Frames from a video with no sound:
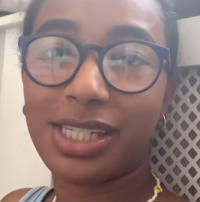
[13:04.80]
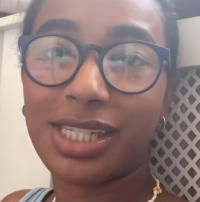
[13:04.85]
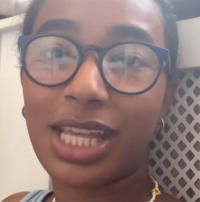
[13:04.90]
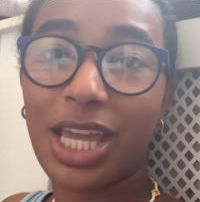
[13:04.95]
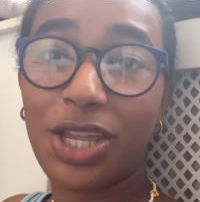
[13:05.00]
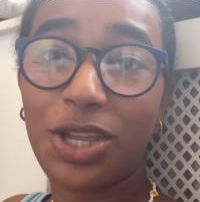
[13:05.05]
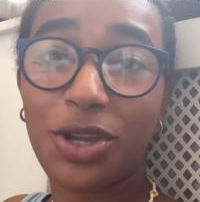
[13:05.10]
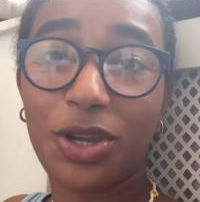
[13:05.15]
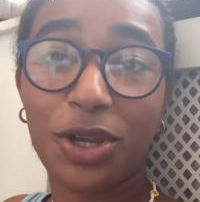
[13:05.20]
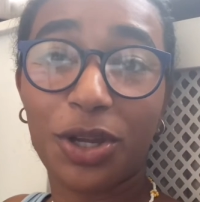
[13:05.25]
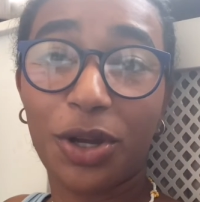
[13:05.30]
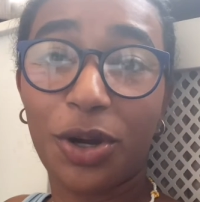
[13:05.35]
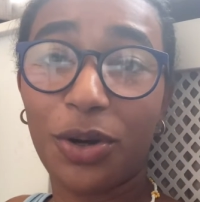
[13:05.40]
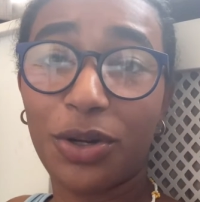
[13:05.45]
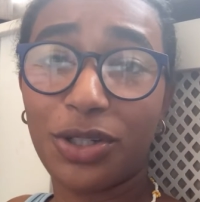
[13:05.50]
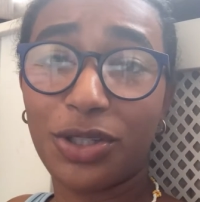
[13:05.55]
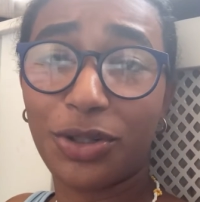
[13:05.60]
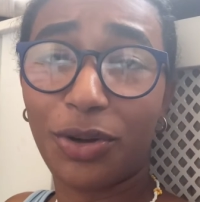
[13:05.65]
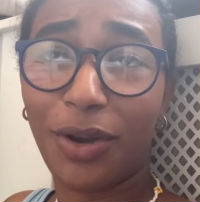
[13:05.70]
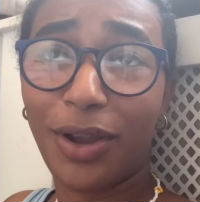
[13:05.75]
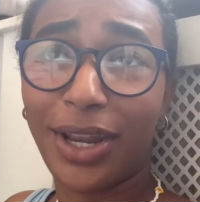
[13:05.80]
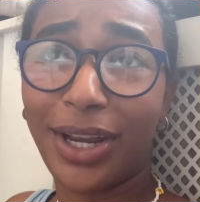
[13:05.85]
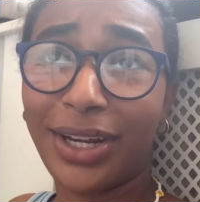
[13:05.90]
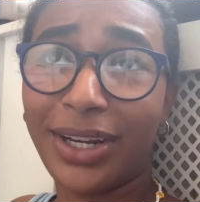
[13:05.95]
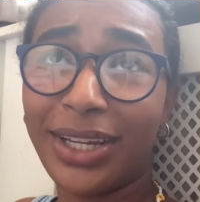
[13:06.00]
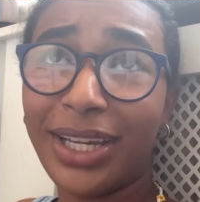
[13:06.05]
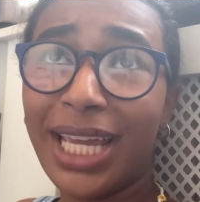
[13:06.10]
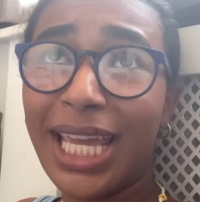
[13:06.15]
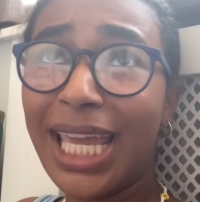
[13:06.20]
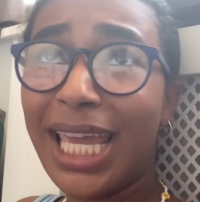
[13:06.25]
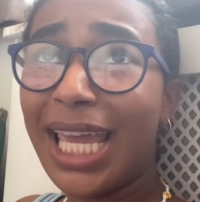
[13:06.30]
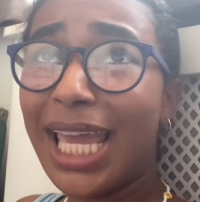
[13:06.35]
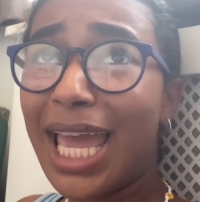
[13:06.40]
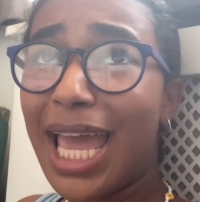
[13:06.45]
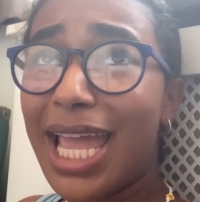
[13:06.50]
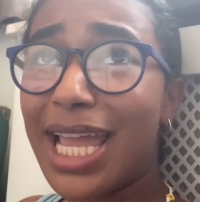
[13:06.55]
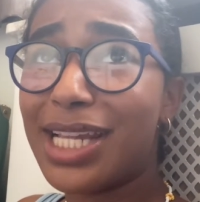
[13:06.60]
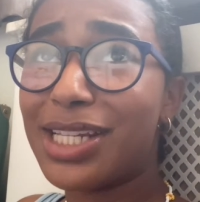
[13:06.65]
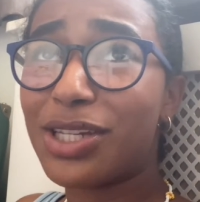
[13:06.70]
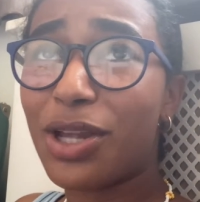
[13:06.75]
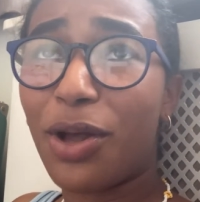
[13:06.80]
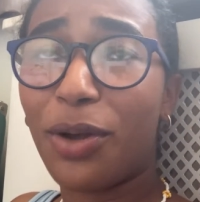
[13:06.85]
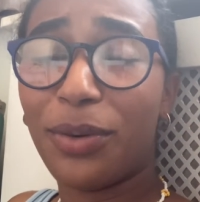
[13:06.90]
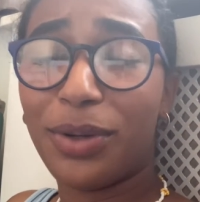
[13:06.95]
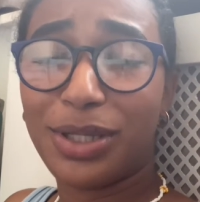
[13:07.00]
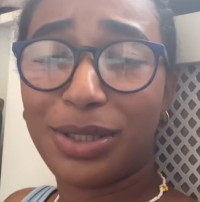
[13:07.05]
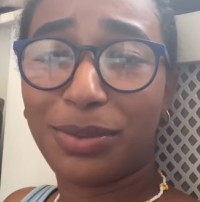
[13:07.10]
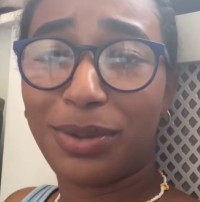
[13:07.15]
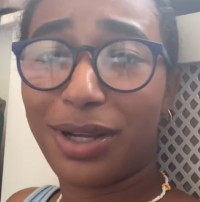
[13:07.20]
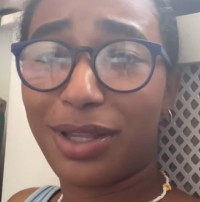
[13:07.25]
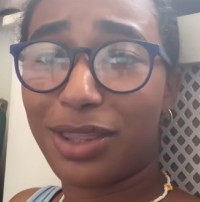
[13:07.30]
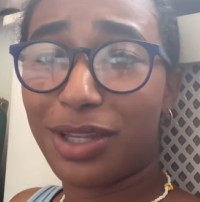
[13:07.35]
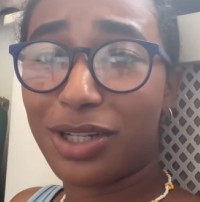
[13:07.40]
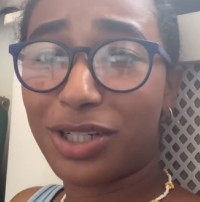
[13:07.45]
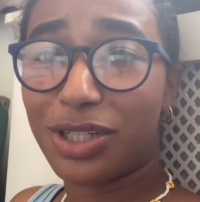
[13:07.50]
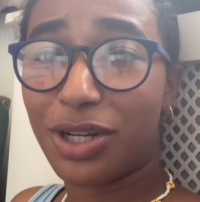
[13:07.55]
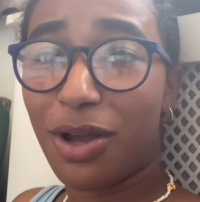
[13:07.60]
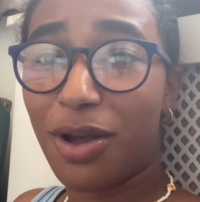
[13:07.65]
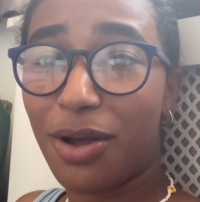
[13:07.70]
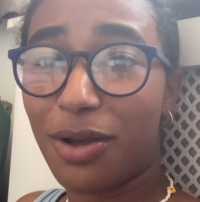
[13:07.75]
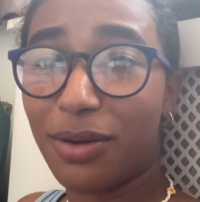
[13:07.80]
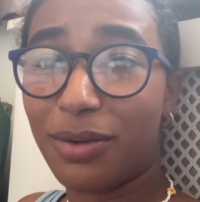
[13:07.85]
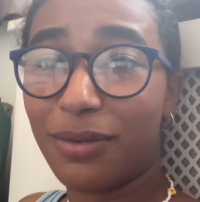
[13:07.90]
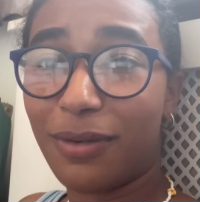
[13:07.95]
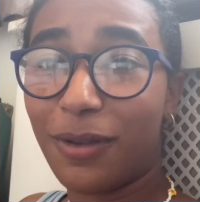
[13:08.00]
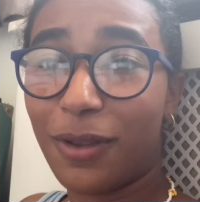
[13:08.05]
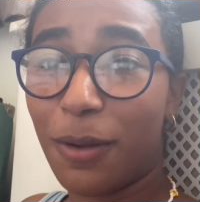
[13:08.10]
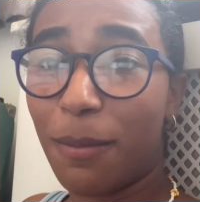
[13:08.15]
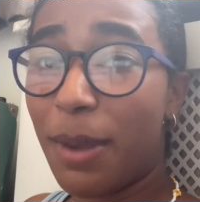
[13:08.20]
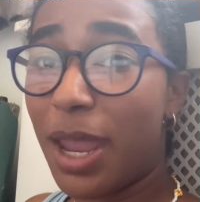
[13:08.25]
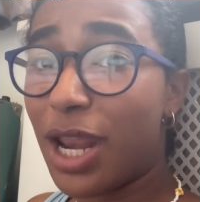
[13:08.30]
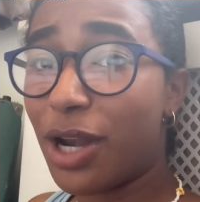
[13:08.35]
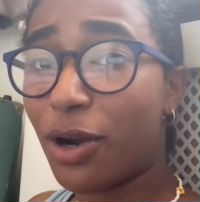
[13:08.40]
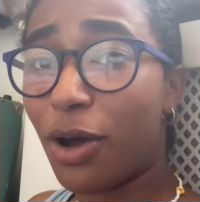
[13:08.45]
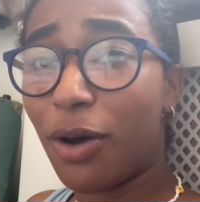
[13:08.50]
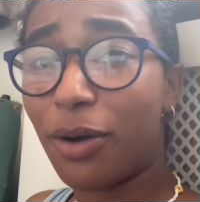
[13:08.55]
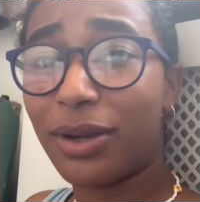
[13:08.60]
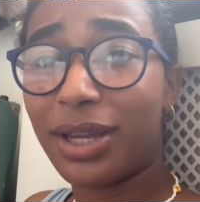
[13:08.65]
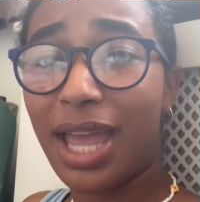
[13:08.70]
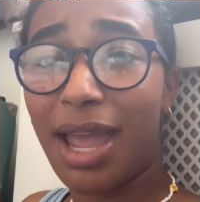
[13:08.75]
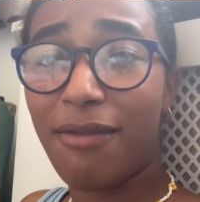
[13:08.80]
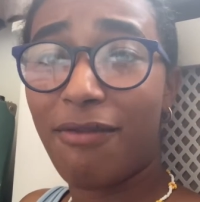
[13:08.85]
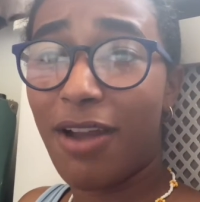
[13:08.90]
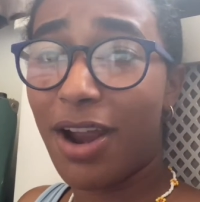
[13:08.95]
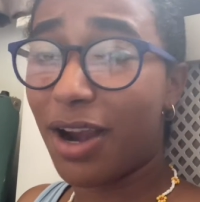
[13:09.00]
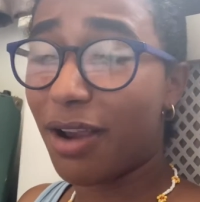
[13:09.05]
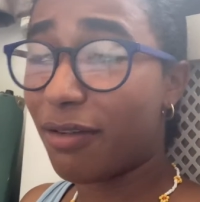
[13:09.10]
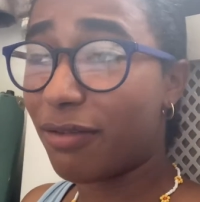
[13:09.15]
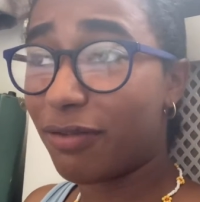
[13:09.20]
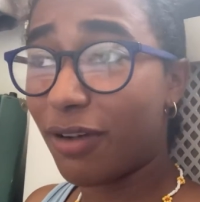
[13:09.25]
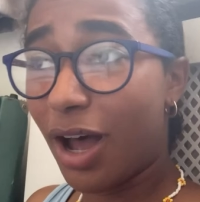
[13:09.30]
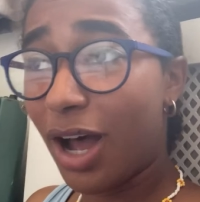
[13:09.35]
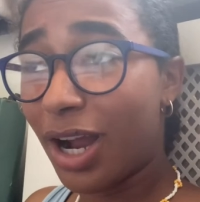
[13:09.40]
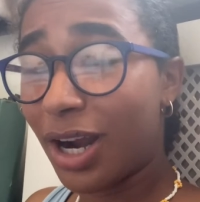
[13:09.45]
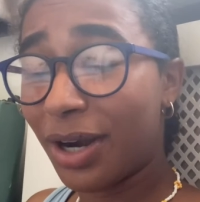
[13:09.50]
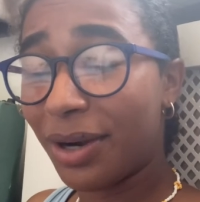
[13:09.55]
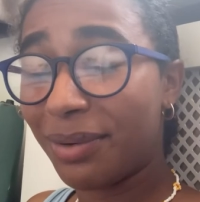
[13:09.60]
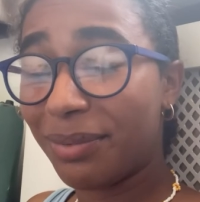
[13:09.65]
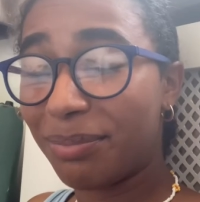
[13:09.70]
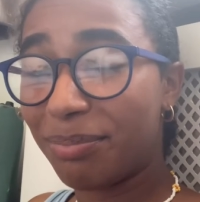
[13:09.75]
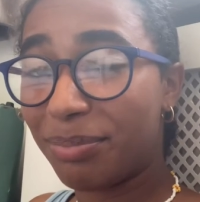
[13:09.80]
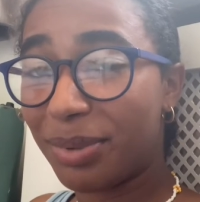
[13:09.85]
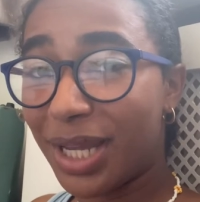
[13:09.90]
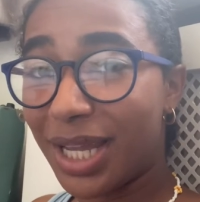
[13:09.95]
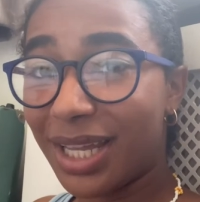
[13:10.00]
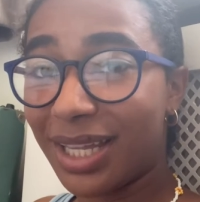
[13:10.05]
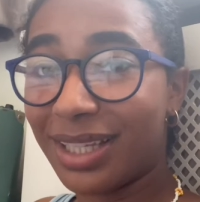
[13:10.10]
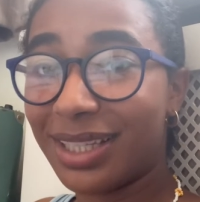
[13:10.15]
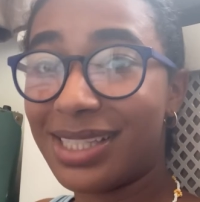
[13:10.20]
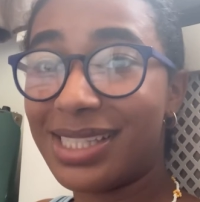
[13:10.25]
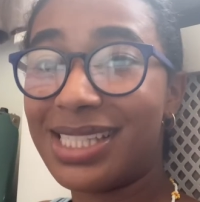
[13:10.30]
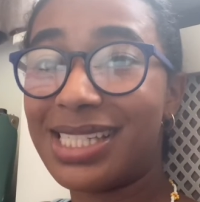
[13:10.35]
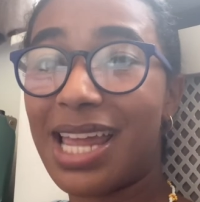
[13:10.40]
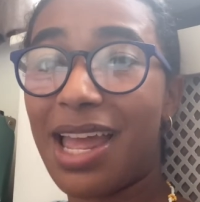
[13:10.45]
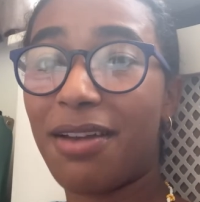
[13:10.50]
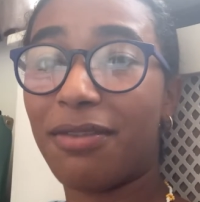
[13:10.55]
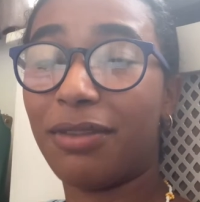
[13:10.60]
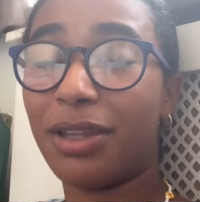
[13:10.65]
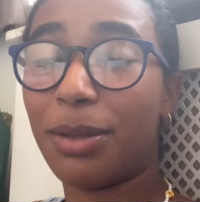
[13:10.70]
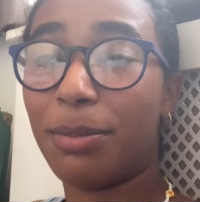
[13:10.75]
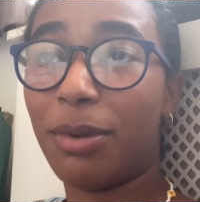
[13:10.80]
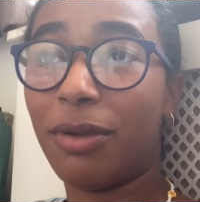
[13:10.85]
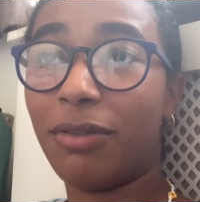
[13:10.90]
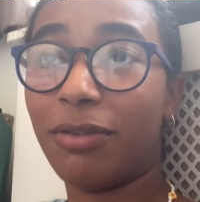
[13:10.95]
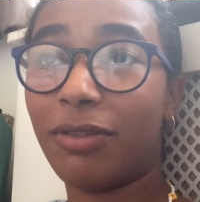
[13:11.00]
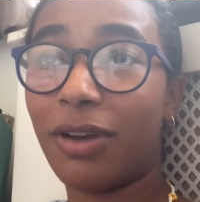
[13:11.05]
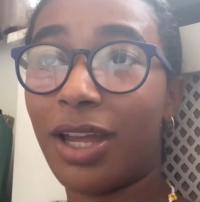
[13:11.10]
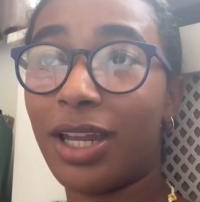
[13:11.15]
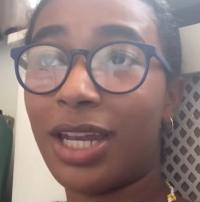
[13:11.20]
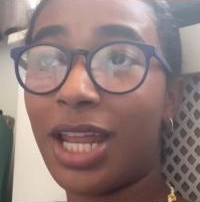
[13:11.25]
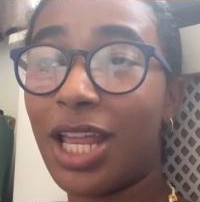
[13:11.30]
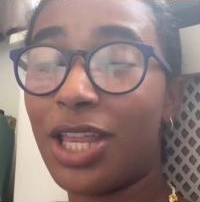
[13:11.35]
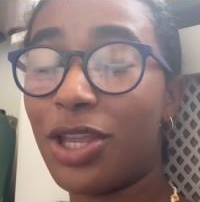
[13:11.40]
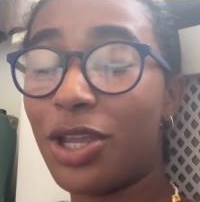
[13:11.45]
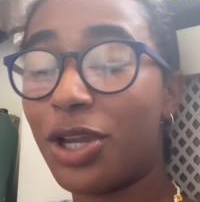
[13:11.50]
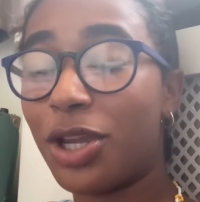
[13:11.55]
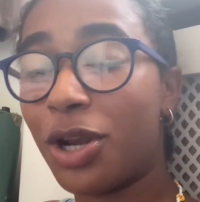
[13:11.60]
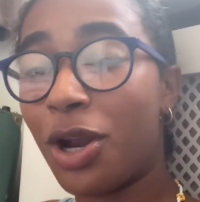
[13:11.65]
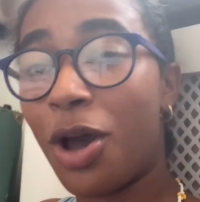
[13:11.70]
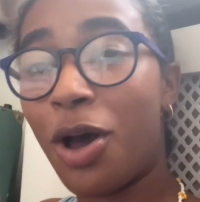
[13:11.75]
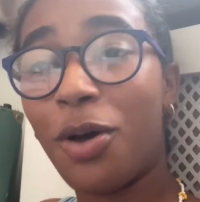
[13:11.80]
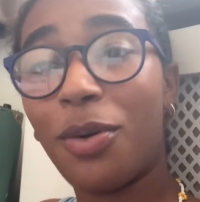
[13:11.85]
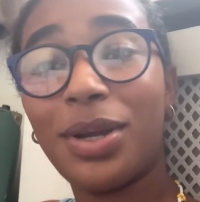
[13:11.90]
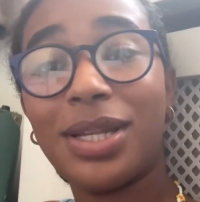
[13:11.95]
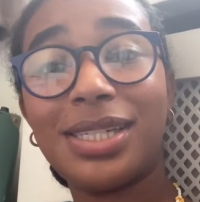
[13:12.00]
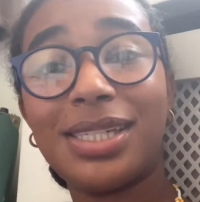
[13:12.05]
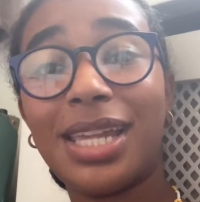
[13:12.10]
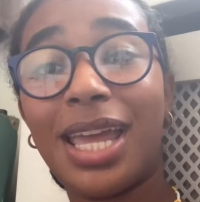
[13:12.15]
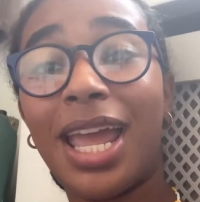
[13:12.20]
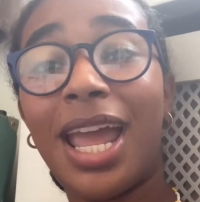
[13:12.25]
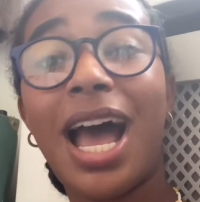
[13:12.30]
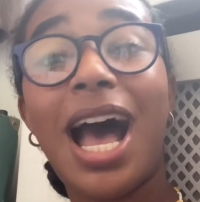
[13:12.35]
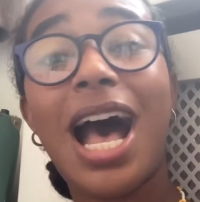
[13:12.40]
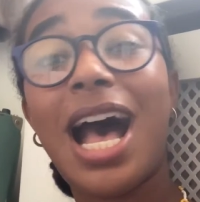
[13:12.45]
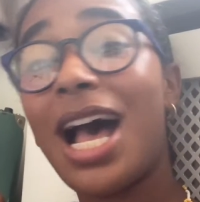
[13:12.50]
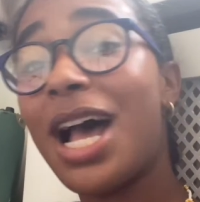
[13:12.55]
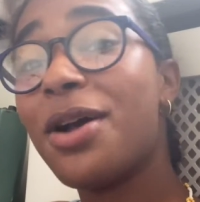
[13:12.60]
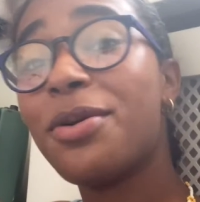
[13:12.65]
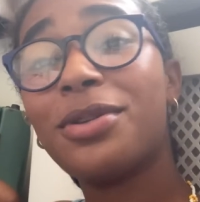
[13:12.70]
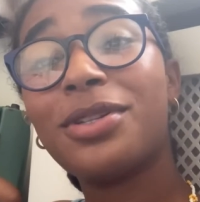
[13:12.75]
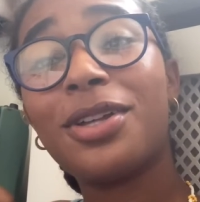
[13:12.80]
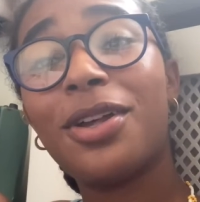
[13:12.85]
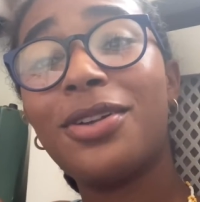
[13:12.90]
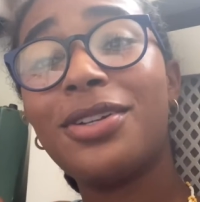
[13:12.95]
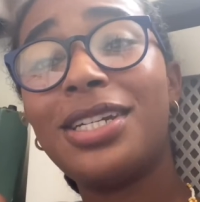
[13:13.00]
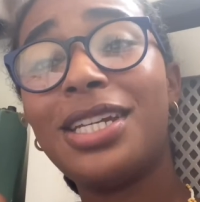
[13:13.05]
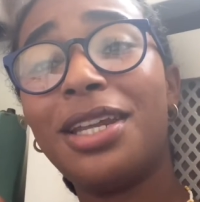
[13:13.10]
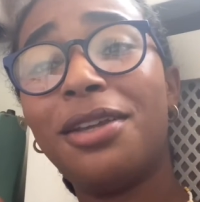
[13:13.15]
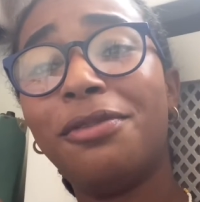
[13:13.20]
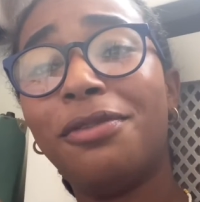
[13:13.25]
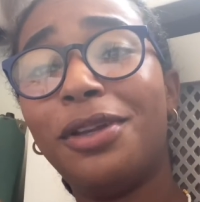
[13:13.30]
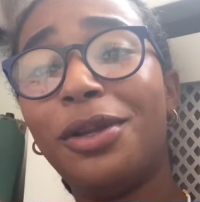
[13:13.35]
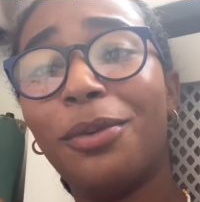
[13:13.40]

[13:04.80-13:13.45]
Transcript: that you could go join. It's always worth a shot. You may not get very far, but it'll definitely be fun, and you can always say, I was on TV